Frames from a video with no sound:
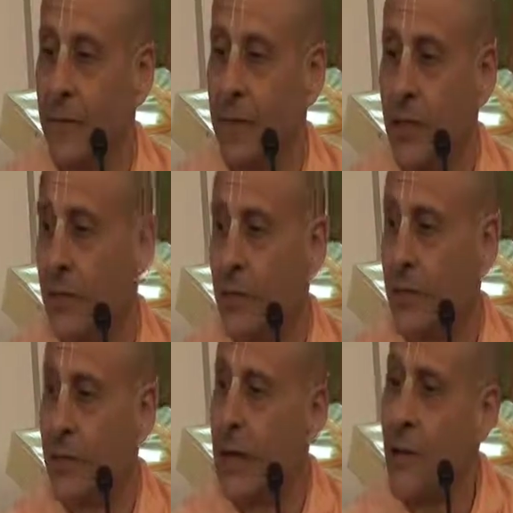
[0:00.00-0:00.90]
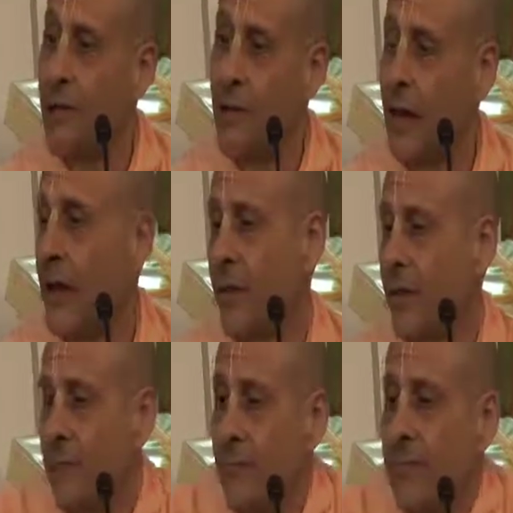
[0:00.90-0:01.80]
Because at the time of
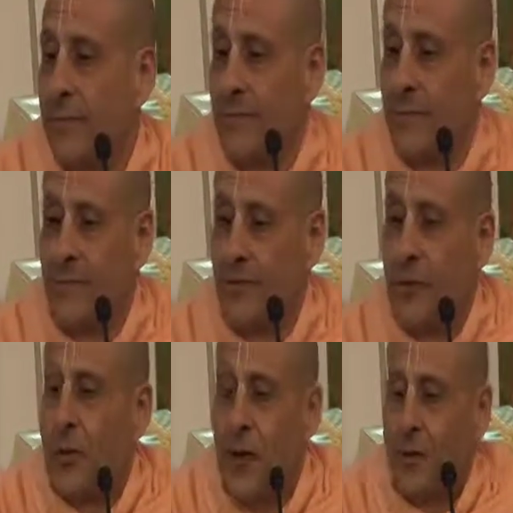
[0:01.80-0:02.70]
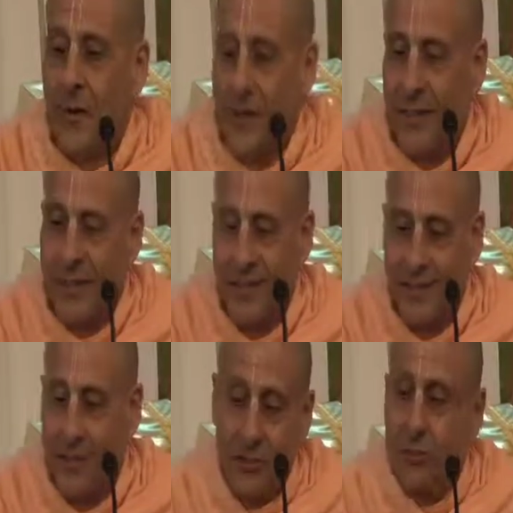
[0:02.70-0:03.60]
death, where are they?
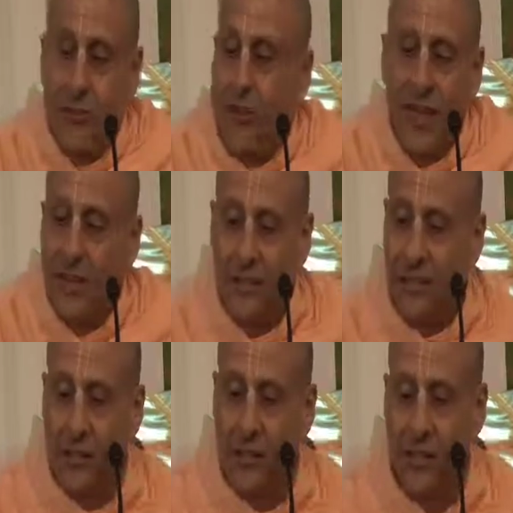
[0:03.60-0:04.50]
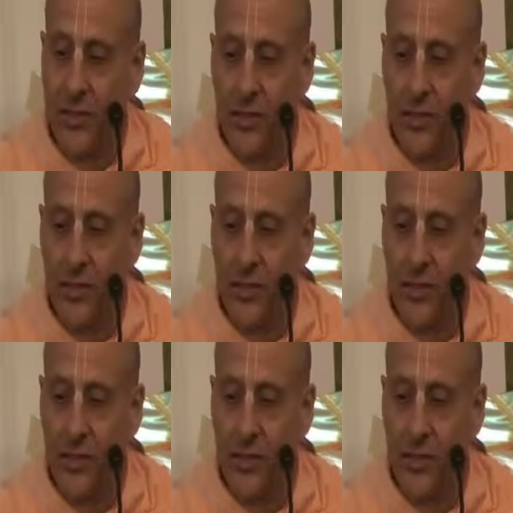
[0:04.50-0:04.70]
They're just things.